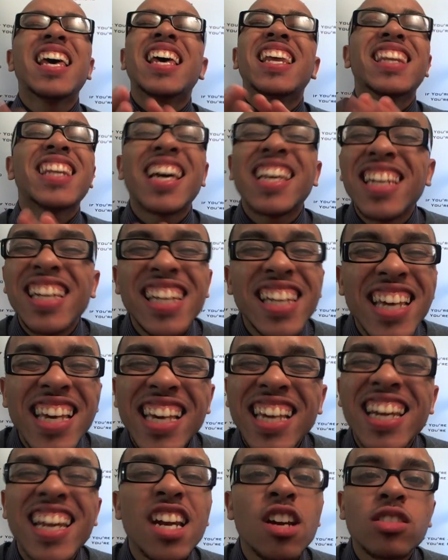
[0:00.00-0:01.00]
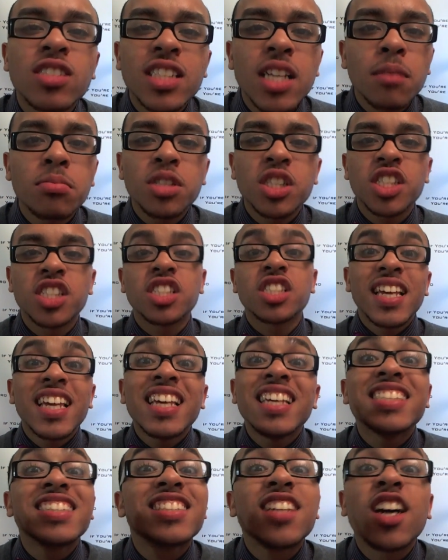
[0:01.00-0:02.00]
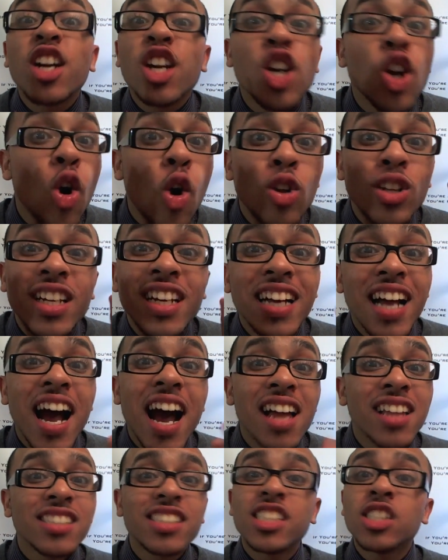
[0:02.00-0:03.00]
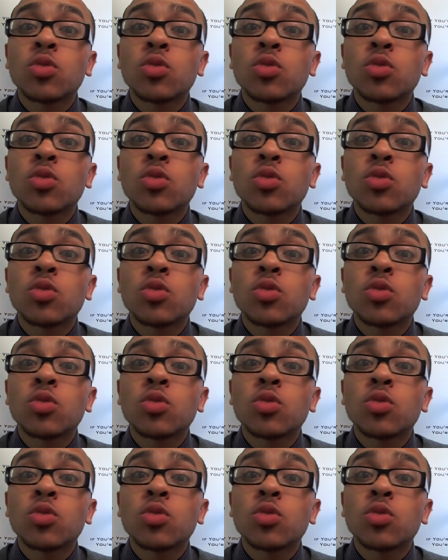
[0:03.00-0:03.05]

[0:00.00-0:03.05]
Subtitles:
Led the league in interceptions. He's done it all in college.